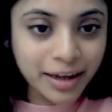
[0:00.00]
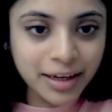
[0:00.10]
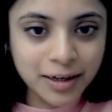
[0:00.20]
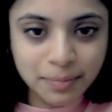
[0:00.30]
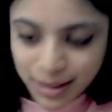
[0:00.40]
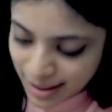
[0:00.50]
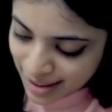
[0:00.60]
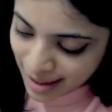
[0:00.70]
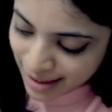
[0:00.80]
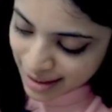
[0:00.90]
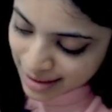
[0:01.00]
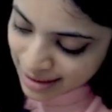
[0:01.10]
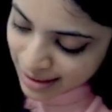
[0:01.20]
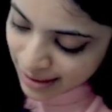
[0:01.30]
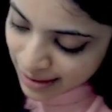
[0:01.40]
it, but yeah,
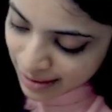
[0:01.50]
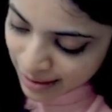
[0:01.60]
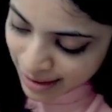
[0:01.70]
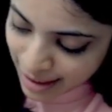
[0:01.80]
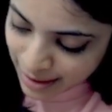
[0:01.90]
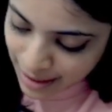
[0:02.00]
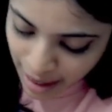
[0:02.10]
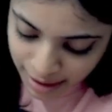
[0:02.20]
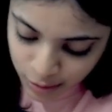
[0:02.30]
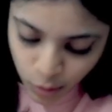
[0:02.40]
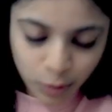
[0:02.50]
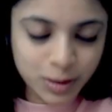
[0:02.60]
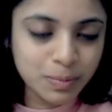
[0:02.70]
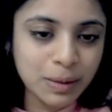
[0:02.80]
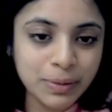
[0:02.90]
that is what
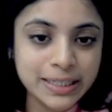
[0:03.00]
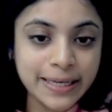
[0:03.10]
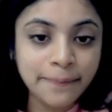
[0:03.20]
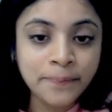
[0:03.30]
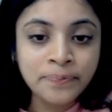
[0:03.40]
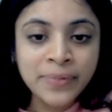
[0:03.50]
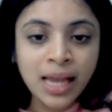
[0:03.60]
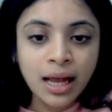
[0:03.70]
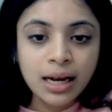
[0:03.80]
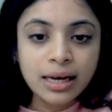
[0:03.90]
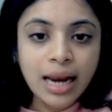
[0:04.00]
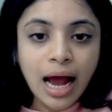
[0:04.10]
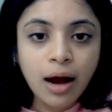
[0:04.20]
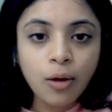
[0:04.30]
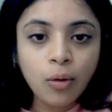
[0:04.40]
was PPC.
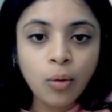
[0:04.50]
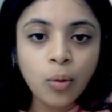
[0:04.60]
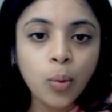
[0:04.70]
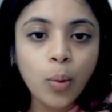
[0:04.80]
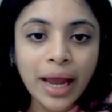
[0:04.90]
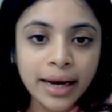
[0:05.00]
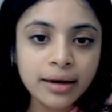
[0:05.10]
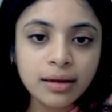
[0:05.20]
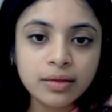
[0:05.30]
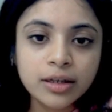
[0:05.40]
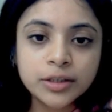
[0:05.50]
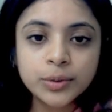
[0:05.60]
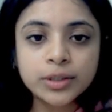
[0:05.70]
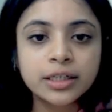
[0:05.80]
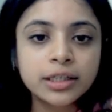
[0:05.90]
Now, when the two
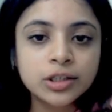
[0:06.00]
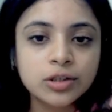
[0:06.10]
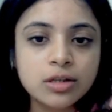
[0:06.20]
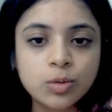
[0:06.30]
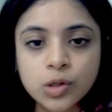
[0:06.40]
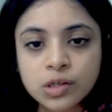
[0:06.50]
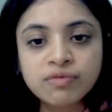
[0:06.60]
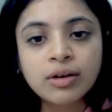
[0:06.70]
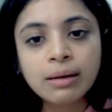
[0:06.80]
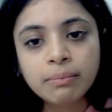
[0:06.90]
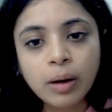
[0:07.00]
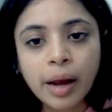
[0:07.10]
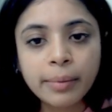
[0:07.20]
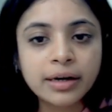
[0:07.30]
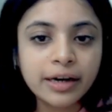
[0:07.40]
conditions, which is full
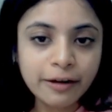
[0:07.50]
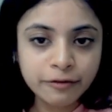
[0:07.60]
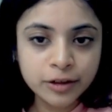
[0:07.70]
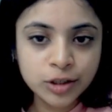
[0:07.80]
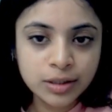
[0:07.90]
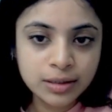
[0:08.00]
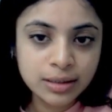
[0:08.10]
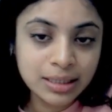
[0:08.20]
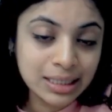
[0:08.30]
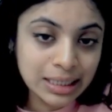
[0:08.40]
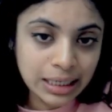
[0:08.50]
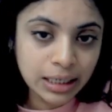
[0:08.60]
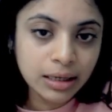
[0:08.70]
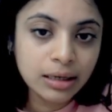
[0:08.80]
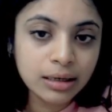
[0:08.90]
employment and
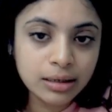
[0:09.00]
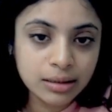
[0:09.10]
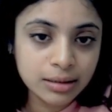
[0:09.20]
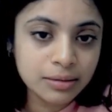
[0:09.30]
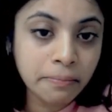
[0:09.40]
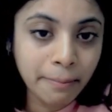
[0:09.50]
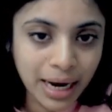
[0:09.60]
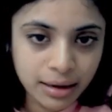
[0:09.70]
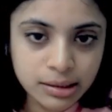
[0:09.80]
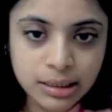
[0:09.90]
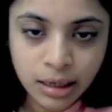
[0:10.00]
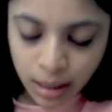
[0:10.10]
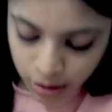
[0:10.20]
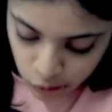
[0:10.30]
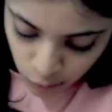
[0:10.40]
efficiency, is met,
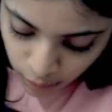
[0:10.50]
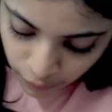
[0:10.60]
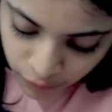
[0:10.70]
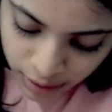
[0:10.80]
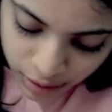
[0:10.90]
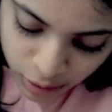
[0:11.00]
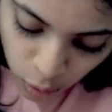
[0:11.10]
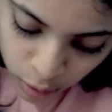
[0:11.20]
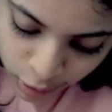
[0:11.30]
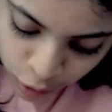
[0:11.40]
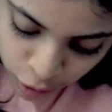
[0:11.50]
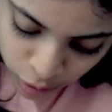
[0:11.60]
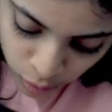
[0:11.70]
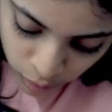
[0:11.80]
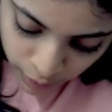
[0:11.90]
so if this holds
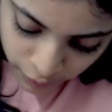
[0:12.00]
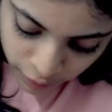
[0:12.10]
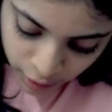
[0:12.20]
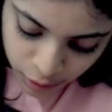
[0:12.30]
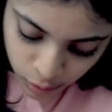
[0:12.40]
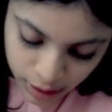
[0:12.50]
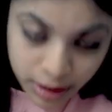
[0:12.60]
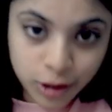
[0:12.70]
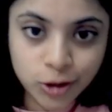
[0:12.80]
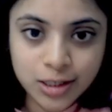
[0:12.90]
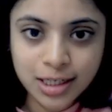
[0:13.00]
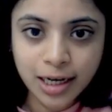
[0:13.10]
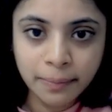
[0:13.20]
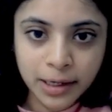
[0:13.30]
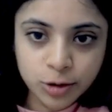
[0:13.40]
true, if the two conditions that
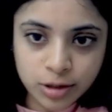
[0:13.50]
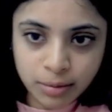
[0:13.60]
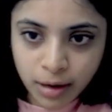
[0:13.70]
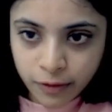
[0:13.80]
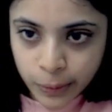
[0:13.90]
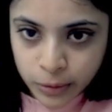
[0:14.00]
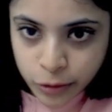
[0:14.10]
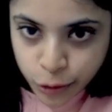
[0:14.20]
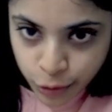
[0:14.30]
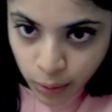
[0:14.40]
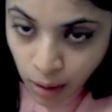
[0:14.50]
I mentioned above holds true,